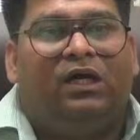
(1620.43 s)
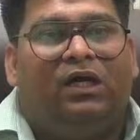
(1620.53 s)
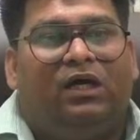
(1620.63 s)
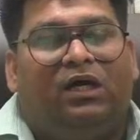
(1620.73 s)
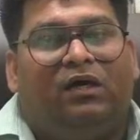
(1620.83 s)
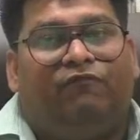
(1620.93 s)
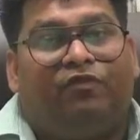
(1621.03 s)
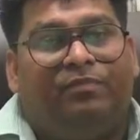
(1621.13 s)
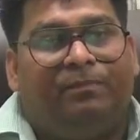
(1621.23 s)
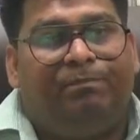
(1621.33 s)

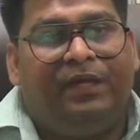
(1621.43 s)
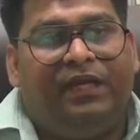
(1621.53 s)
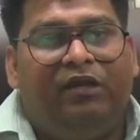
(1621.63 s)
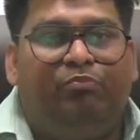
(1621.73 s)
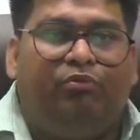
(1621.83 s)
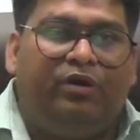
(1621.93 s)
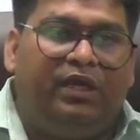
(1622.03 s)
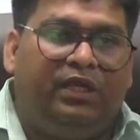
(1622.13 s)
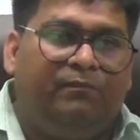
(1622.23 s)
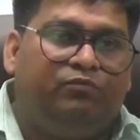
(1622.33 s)
the parent
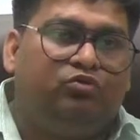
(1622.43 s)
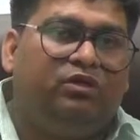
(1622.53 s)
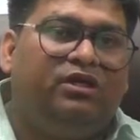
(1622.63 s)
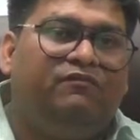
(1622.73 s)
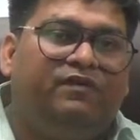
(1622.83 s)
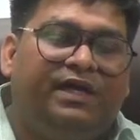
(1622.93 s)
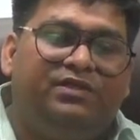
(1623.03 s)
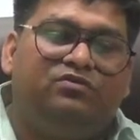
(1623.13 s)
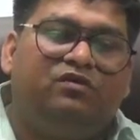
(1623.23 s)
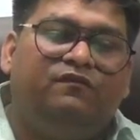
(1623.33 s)
body to give
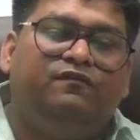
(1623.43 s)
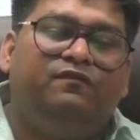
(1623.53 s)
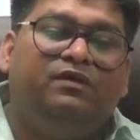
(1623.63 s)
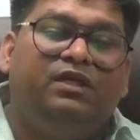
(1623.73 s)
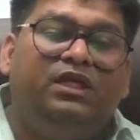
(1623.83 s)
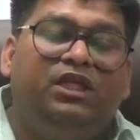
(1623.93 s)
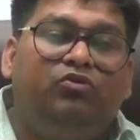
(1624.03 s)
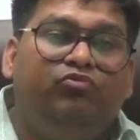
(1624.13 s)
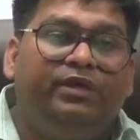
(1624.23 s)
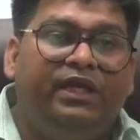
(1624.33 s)
rise of
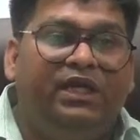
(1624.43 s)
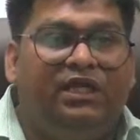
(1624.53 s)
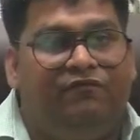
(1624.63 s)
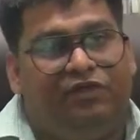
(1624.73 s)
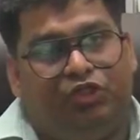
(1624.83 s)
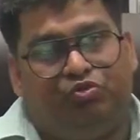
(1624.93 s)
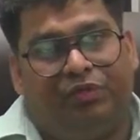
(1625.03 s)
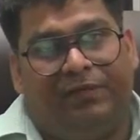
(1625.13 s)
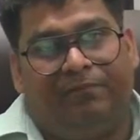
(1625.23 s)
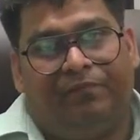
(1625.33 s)
new
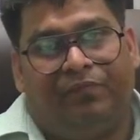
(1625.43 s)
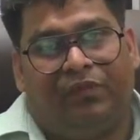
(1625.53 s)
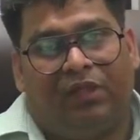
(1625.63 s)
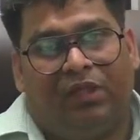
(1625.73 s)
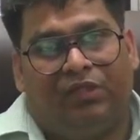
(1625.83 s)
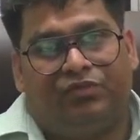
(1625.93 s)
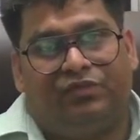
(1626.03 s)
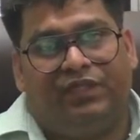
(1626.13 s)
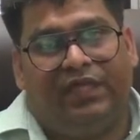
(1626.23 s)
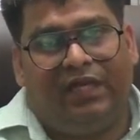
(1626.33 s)
individual.
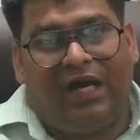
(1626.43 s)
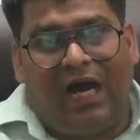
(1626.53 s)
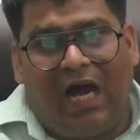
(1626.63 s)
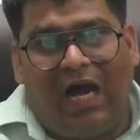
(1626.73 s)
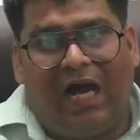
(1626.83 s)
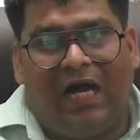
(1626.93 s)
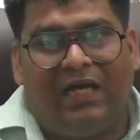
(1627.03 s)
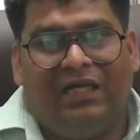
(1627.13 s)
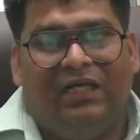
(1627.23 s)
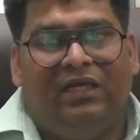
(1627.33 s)
So there
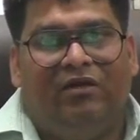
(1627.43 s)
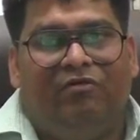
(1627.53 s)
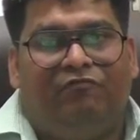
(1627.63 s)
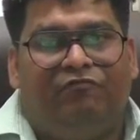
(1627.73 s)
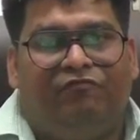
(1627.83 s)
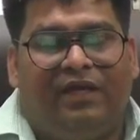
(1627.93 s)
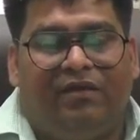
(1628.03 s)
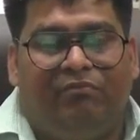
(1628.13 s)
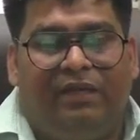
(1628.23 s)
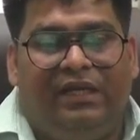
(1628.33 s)
are
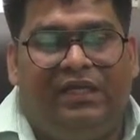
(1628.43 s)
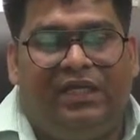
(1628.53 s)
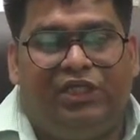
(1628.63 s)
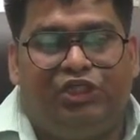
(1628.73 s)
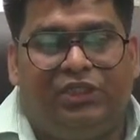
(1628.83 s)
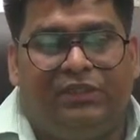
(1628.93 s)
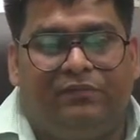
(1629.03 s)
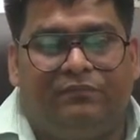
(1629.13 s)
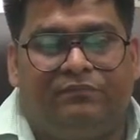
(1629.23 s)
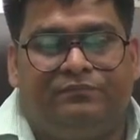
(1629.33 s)
fragmentation.